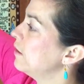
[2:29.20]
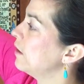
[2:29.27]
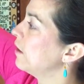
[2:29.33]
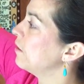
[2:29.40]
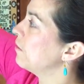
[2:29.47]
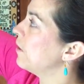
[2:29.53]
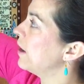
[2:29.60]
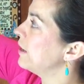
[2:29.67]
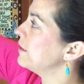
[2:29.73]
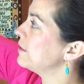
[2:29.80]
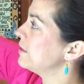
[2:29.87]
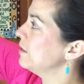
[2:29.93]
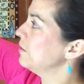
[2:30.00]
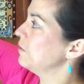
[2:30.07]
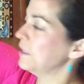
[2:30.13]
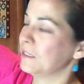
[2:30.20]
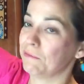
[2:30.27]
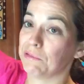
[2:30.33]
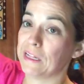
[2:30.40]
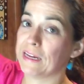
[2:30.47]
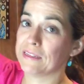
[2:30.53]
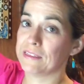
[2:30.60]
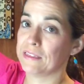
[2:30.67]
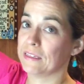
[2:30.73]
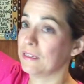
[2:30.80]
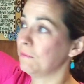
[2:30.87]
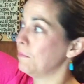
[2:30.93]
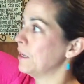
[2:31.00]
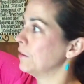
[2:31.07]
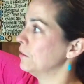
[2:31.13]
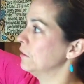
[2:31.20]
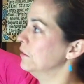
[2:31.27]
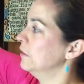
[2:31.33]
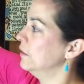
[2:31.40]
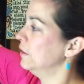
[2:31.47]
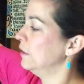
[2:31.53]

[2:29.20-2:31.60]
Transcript: Otherwise, we did plastic and metal.